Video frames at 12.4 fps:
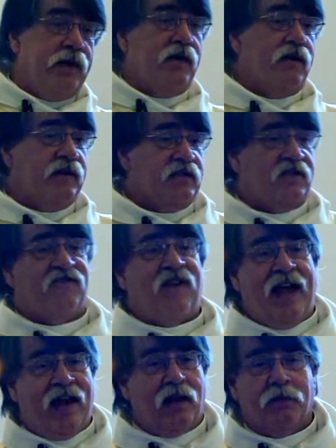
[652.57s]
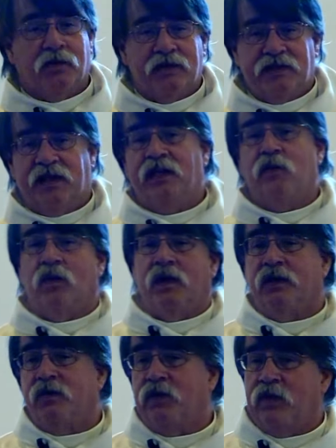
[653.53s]
We are as fallible as
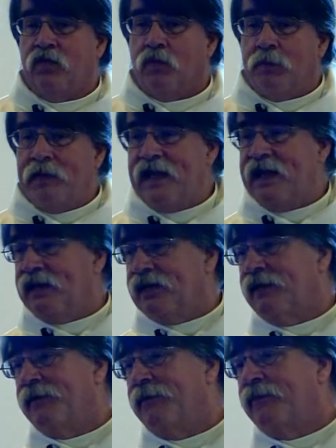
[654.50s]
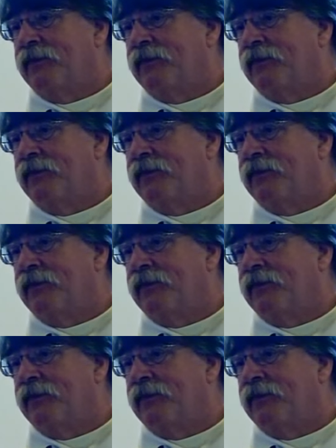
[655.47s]
anyone you will meet.